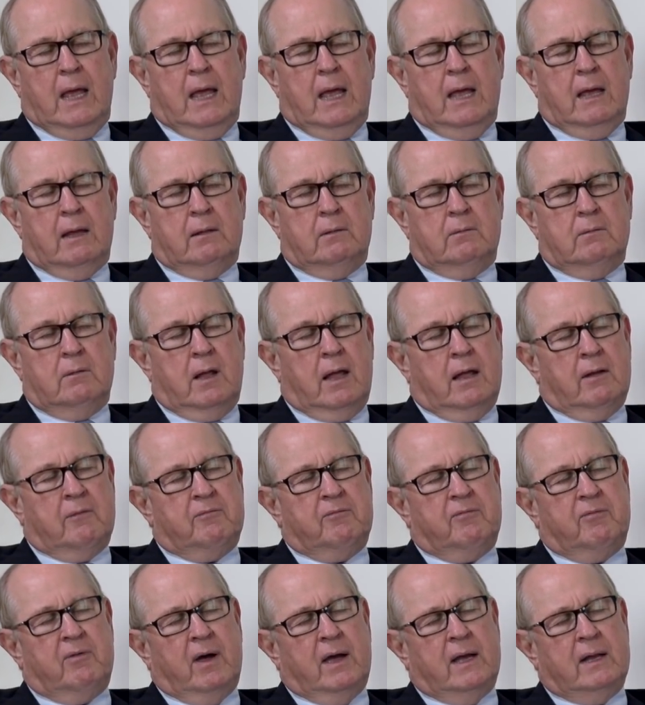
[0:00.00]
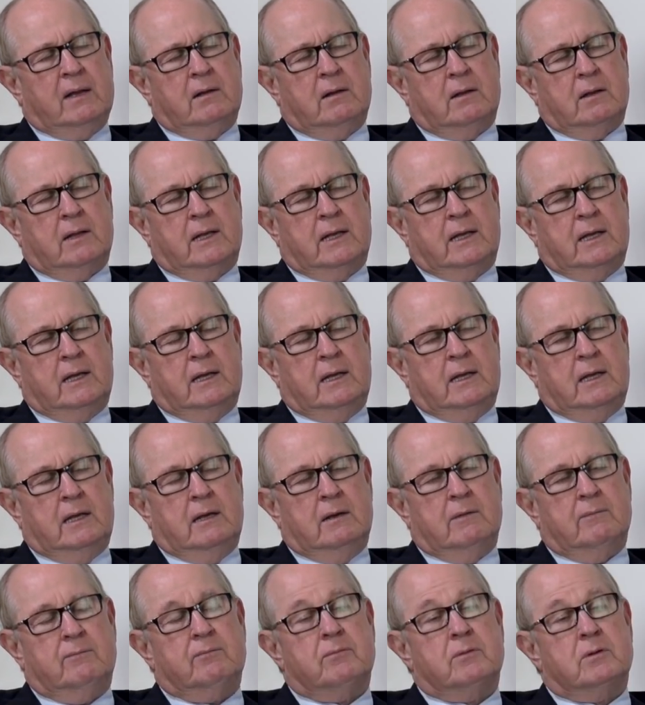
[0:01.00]
And finally,
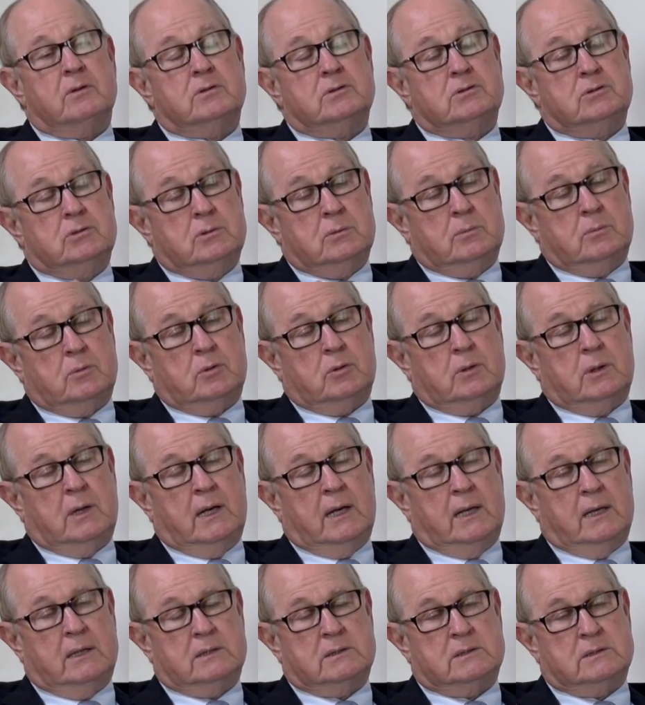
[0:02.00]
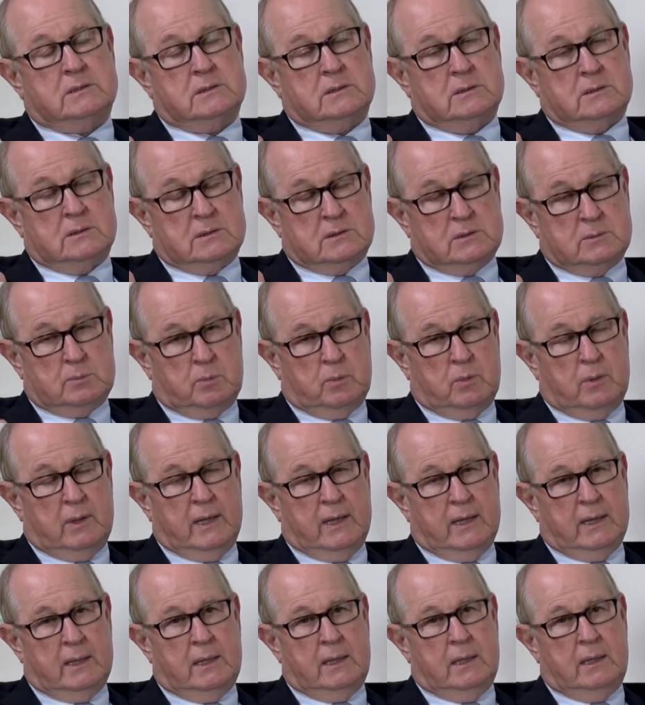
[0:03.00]
if the tumor has
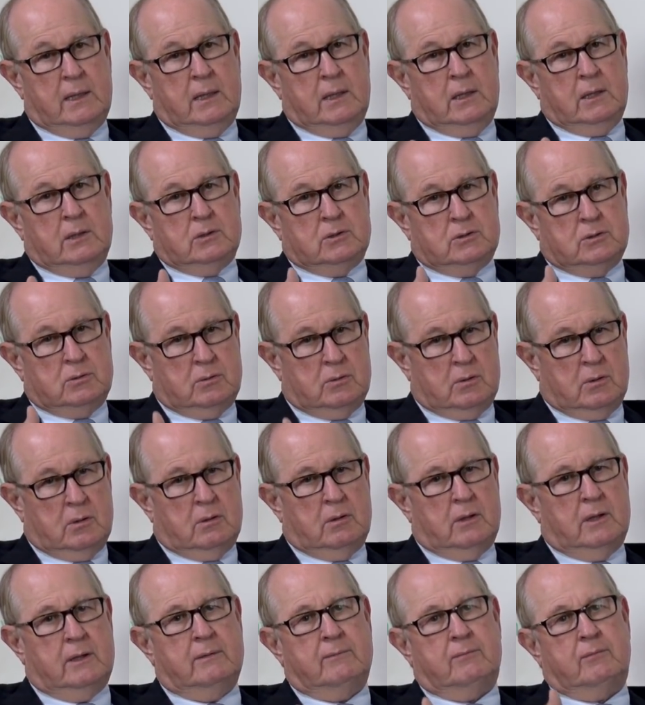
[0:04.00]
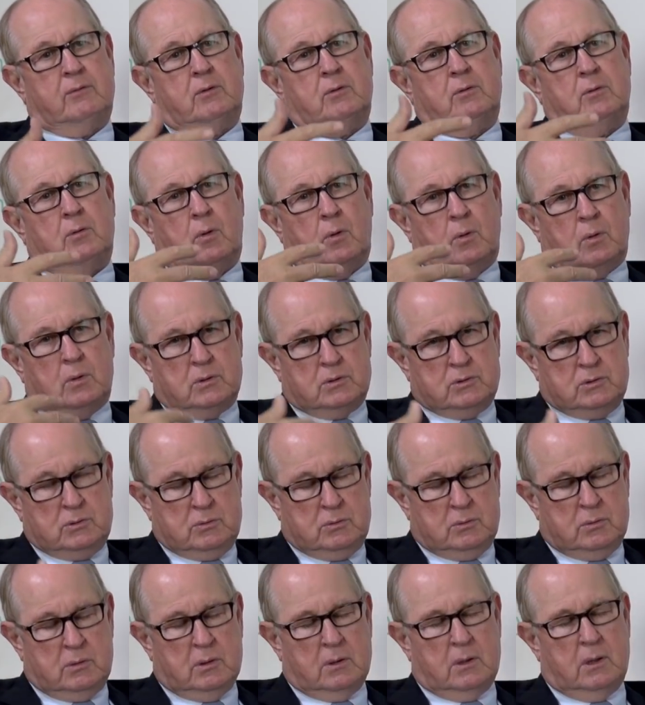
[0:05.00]
spread to the liver or
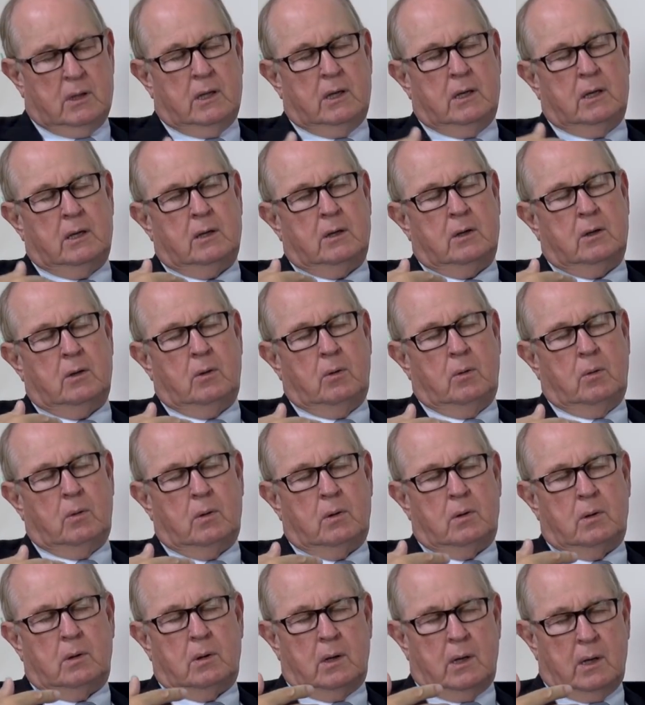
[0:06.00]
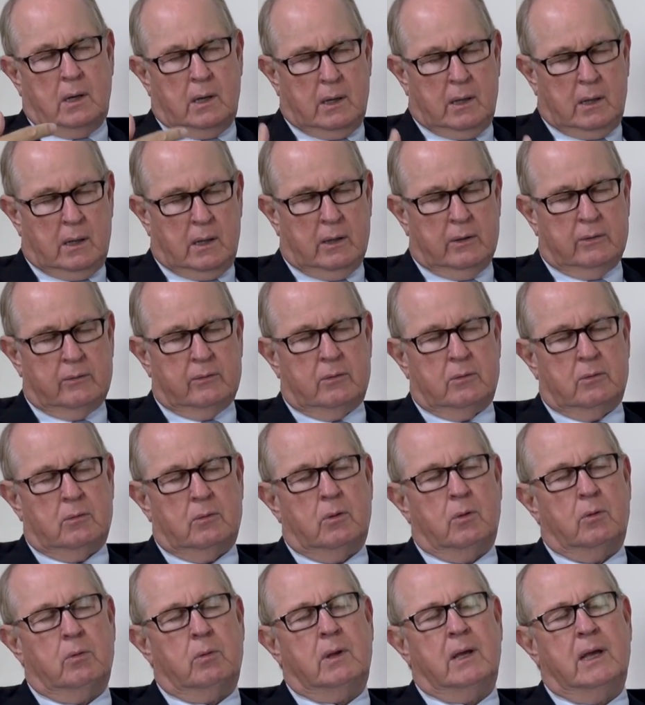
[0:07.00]
to the lung or other
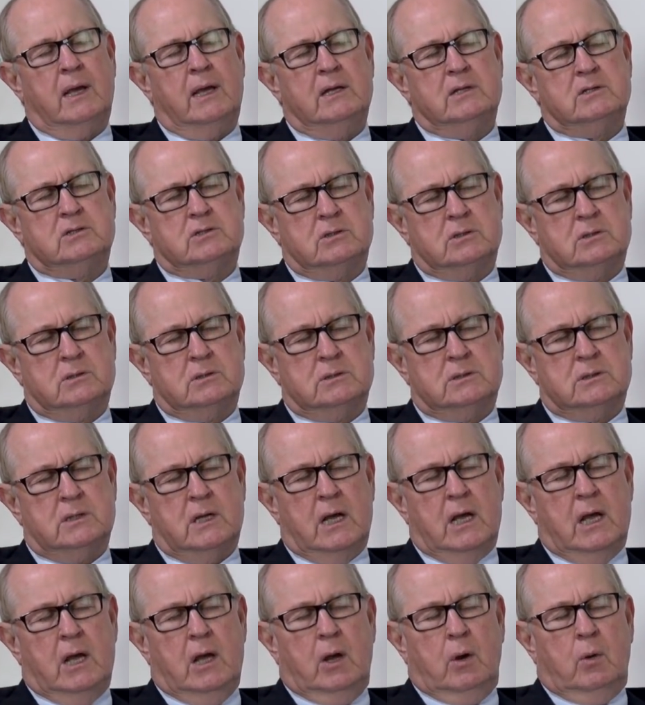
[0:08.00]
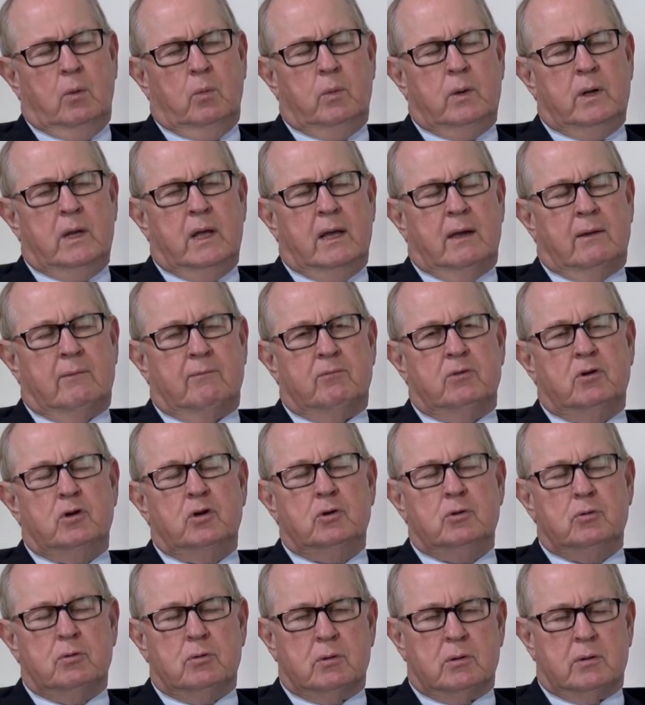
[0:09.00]
locations, we have
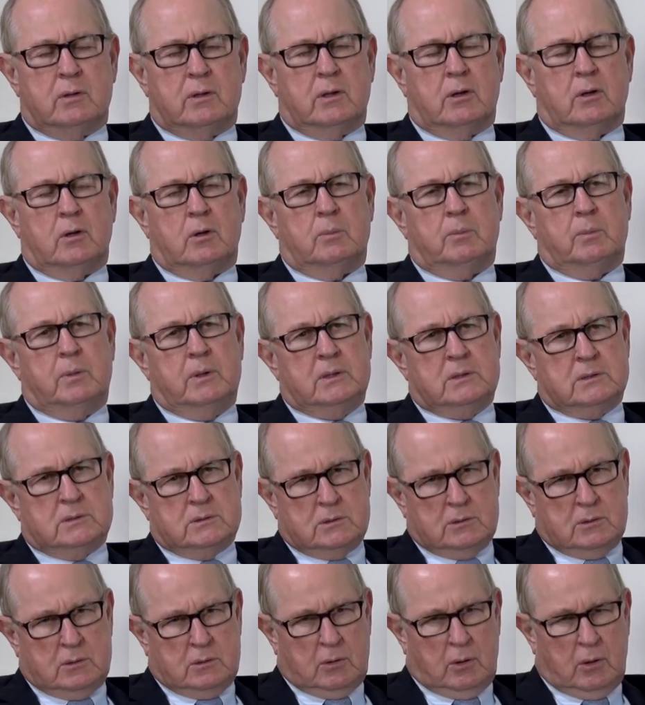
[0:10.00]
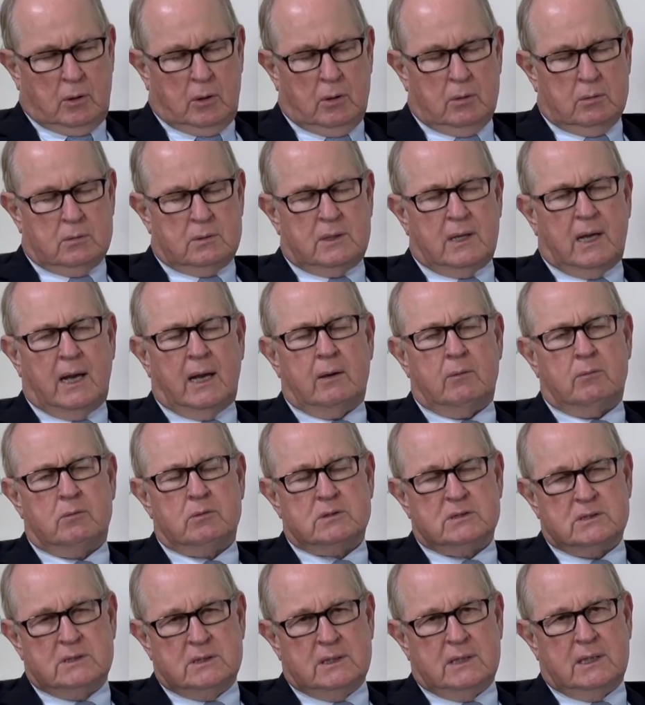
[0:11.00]
newer therapies called
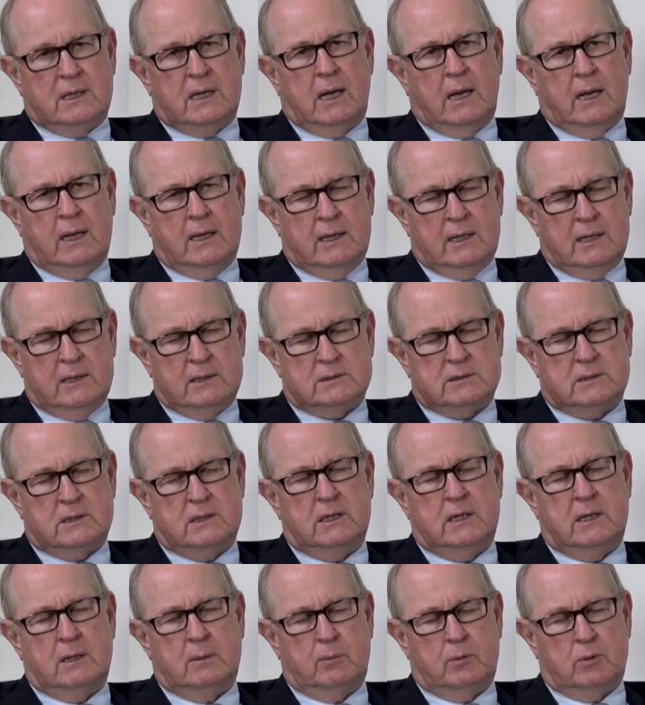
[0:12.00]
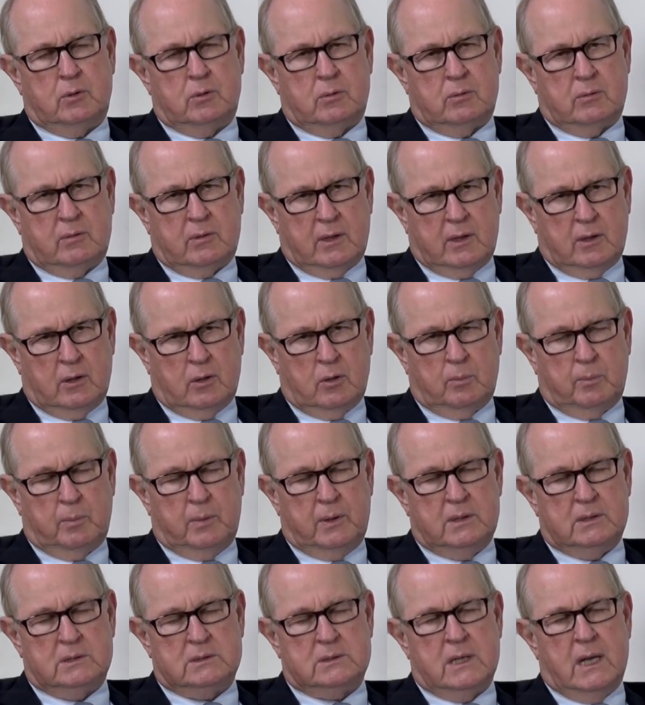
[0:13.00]
tyrosine kinase inhibitor
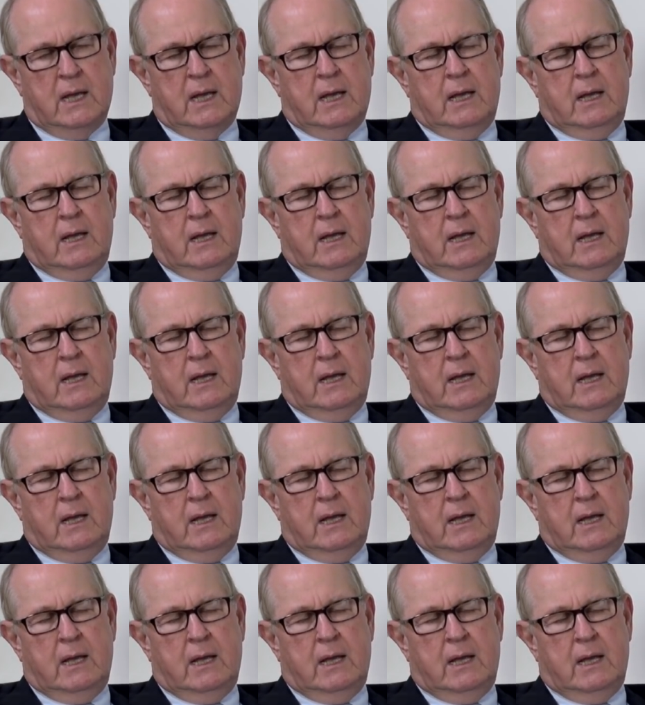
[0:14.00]
therapies